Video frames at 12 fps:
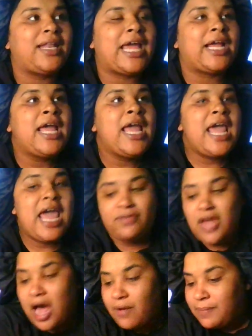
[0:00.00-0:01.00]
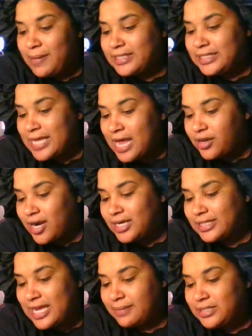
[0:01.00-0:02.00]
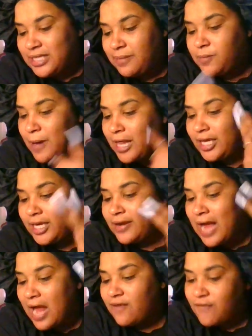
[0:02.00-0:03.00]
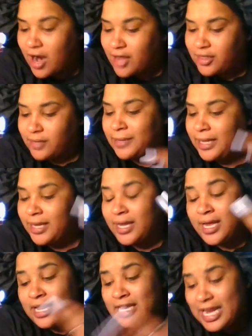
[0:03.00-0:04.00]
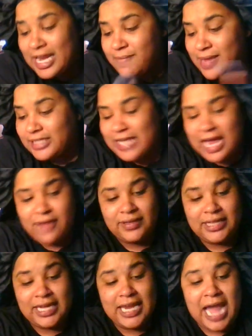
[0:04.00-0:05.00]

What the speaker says: Like, if y'all would have been together on the same team, you probably could have gotten farther, but they diminished everything.